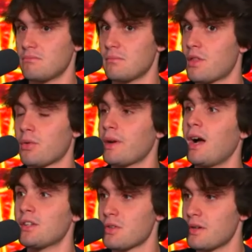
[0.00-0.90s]

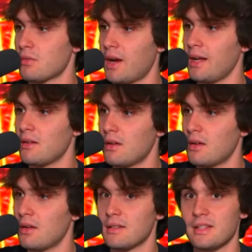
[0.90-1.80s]
300, right?
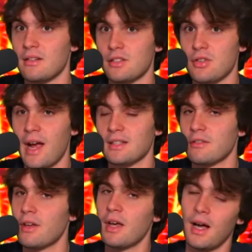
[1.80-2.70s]
Sounds attractive.
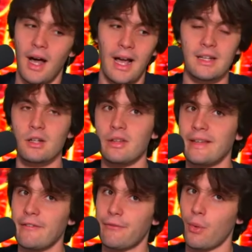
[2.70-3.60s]
I can only
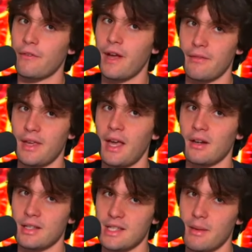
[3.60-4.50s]
get 4 or 5K on
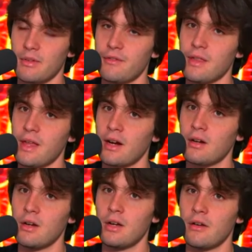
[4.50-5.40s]
an assignment fee there
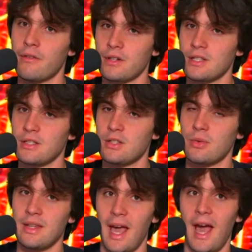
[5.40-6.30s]
versus doing
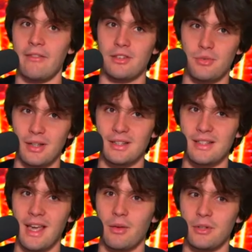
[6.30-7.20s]
the average real
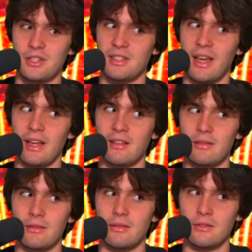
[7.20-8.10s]
estate, which is like
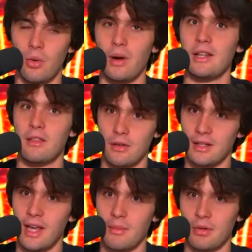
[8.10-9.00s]
20,
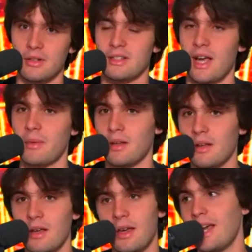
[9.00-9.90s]
30K per assignment.
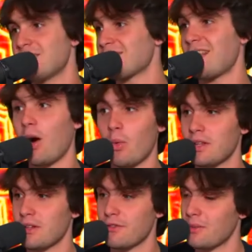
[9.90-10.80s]
It's just not worth
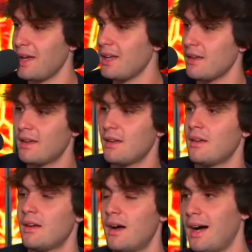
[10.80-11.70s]
it for me.
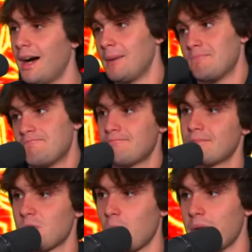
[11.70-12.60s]

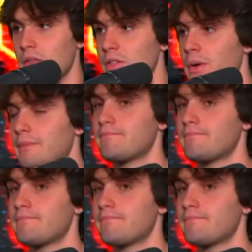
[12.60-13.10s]
So we don't do it.